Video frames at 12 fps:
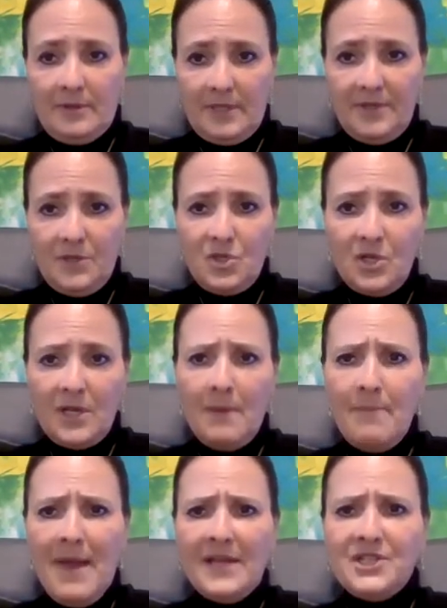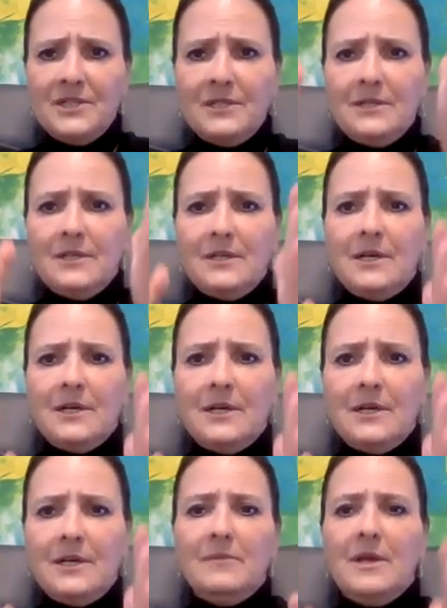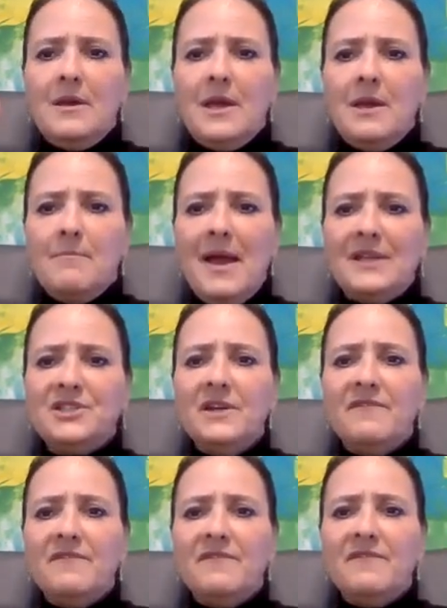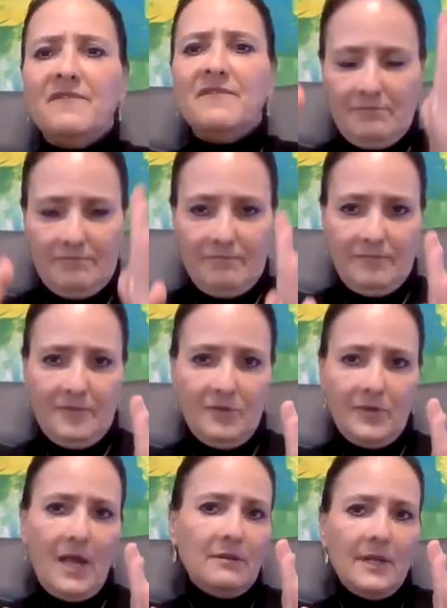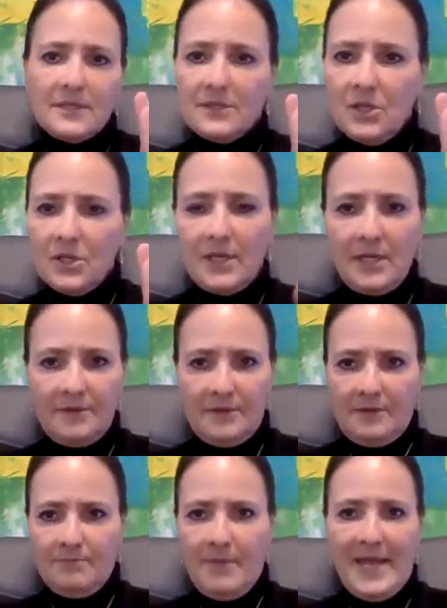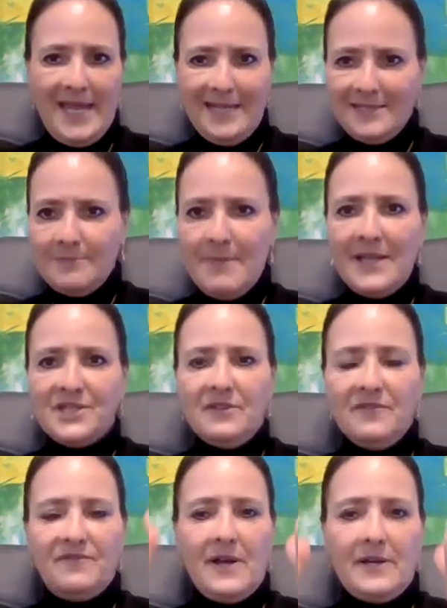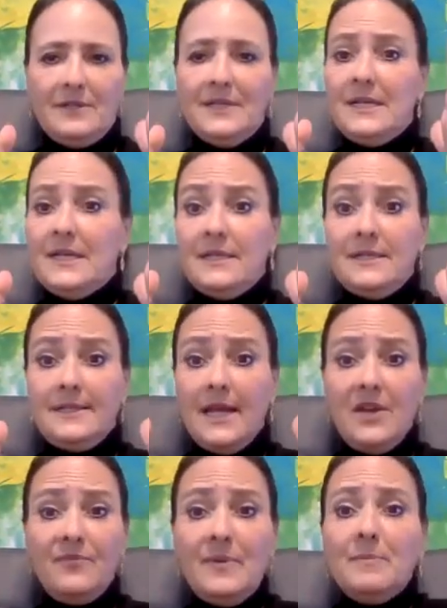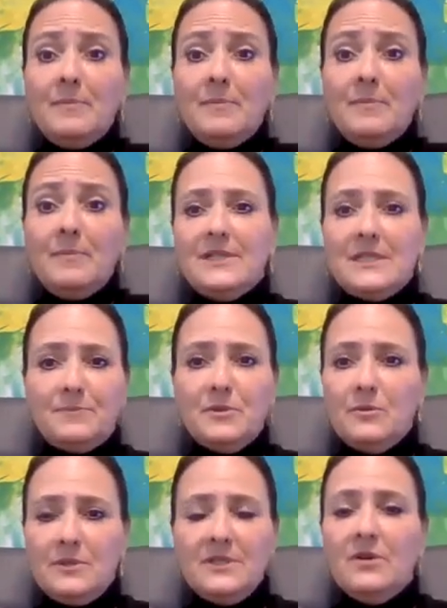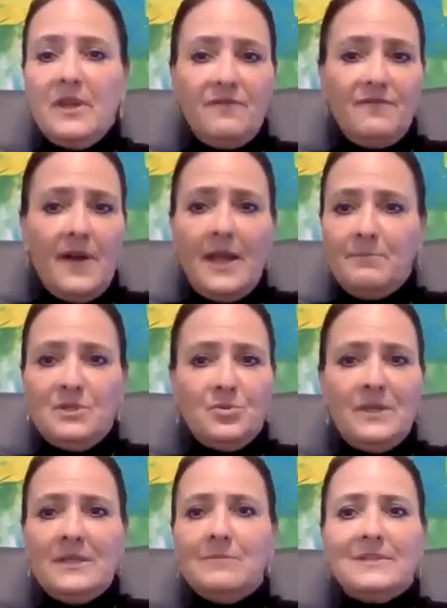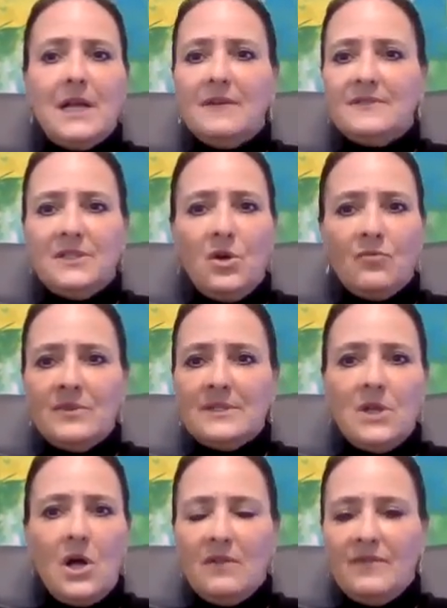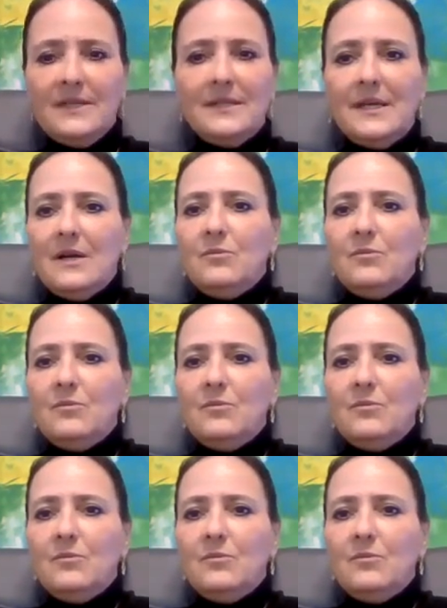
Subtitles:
you can imagine a funnel. Okay, let's look at my hands. Imagine a funnel. Today, if people have disputes, they fight between themselves, they don't resolve it,